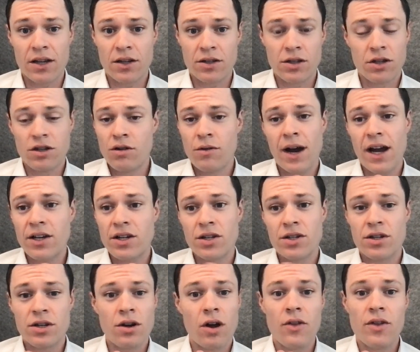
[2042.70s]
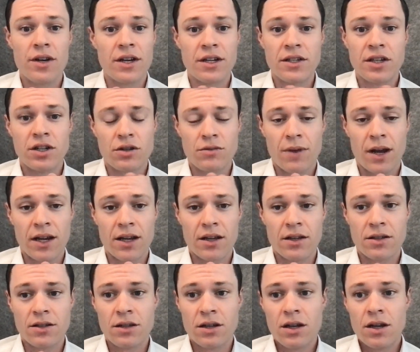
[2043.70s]
makers. The two agents are not the decision
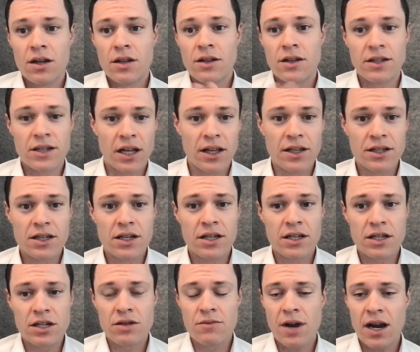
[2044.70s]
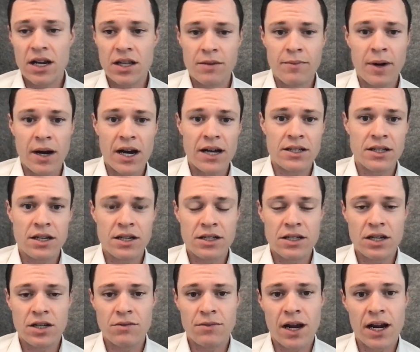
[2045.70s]
makers. The seller's the decision maker, the buyer's the
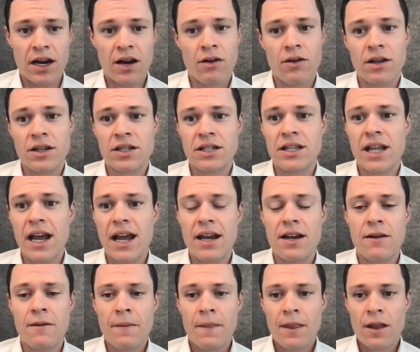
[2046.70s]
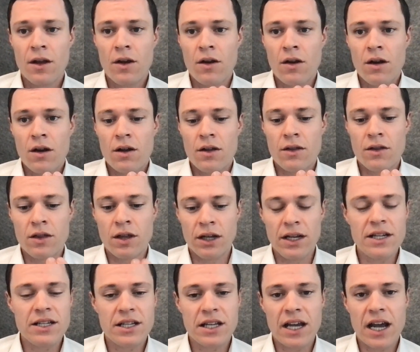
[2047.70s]
decision maker. And instead, the
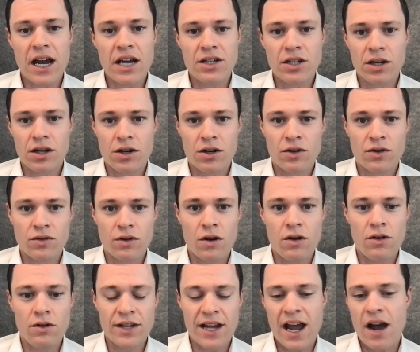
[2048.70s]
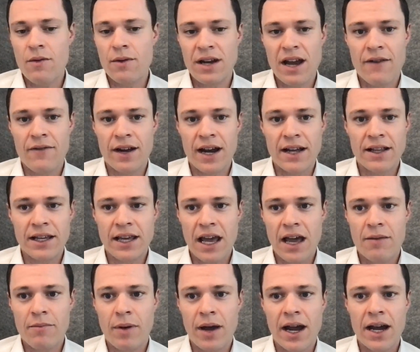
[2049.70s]
listing agent controls how we navigate the
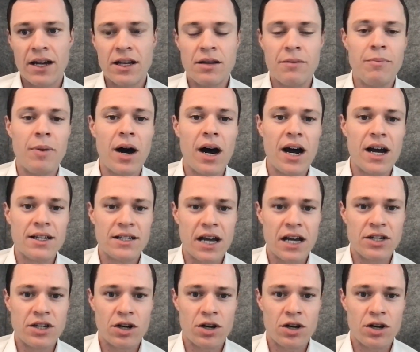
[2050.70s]
campaign, and the buyer's